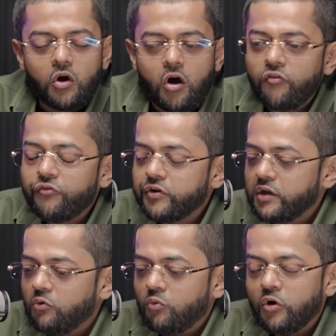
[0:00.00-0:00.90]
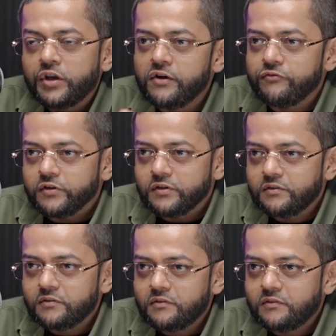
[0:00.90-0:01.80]
offering whatever,
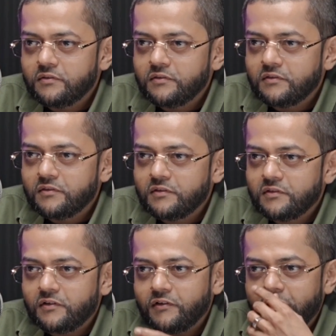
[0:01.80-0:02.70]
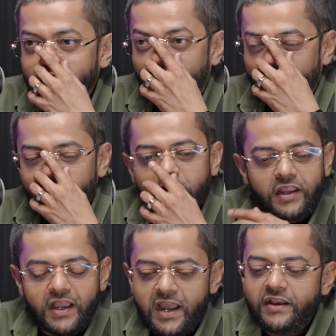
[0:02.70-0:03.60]
right? Offering
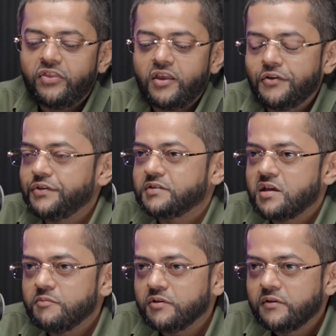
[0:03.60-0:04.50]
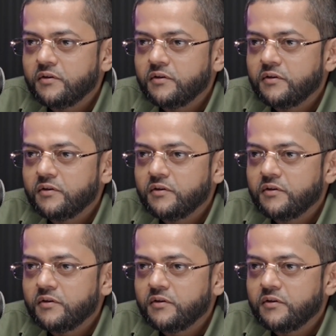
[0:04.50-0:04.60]
anything on the table.